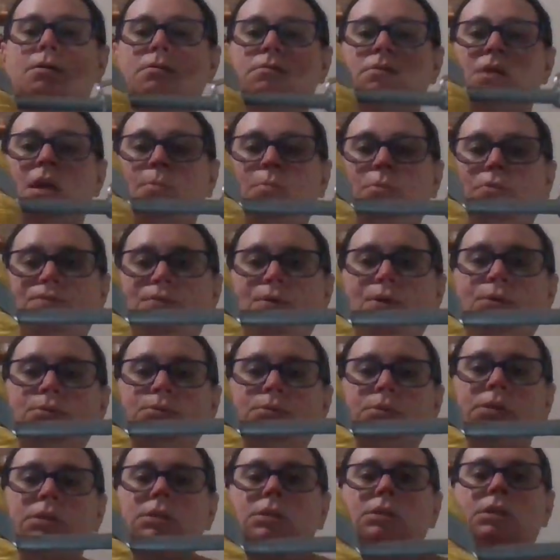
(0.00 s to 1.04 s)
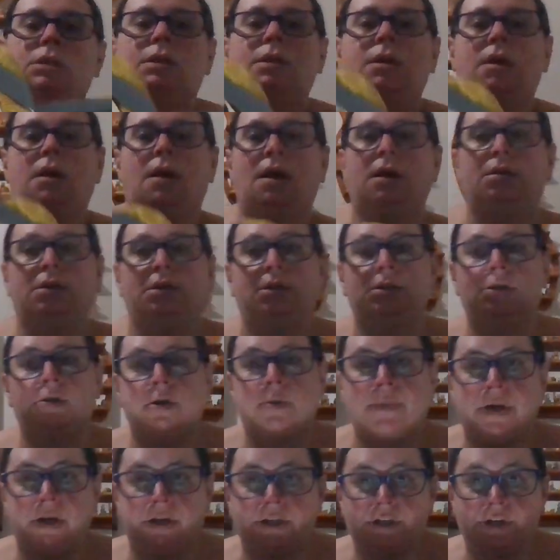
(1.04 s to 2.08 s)
Game of Thrones. I'll insert
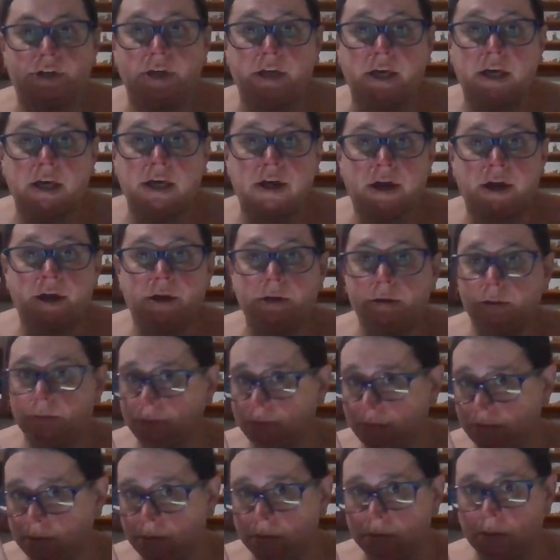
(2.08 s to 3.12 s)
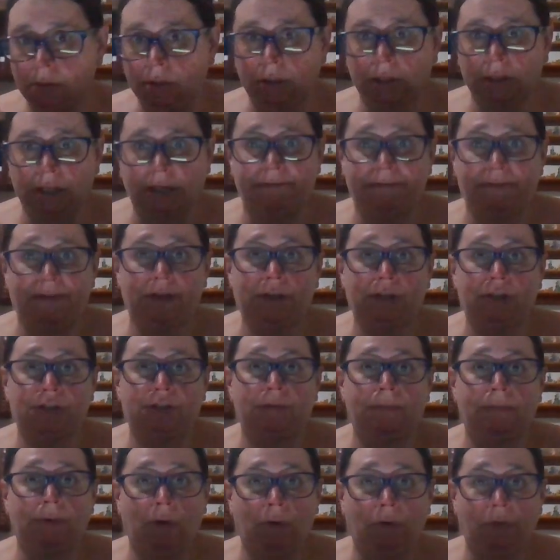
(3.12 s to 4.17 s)
a picture here because I finished
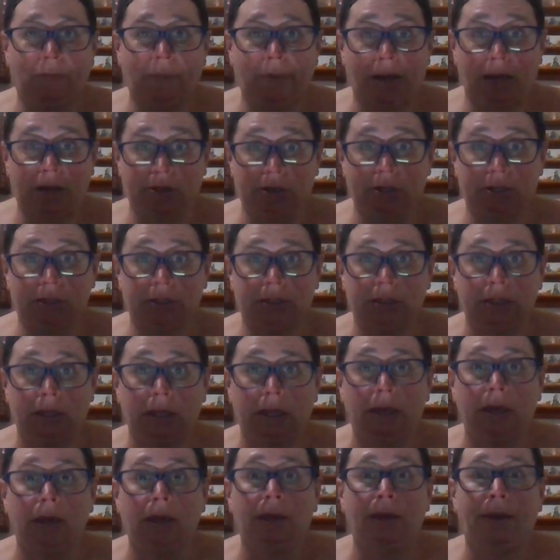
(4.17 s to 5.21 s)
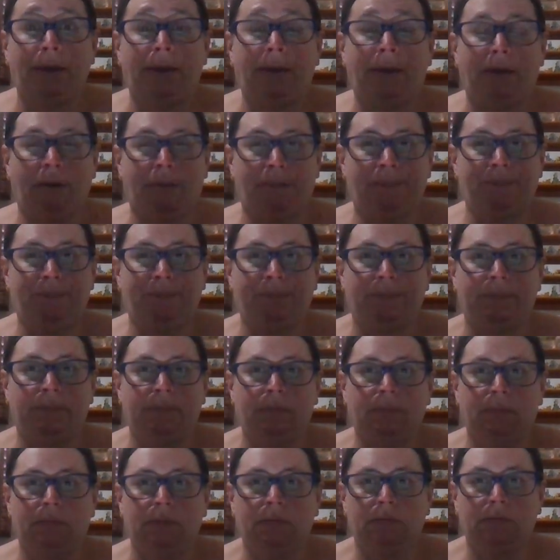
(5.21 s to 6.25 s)
the row of pages.
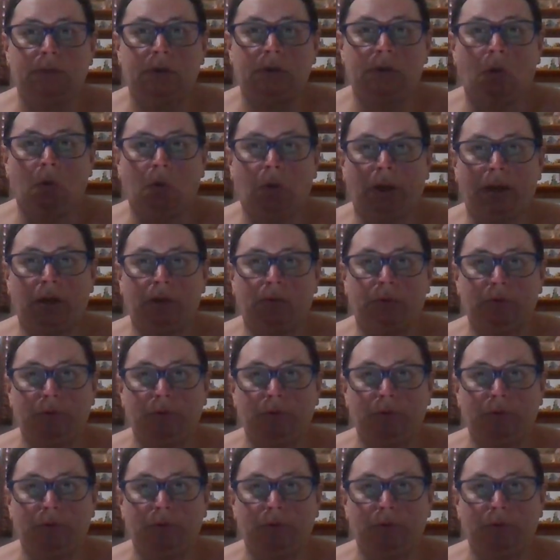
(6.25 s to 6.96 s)
So I know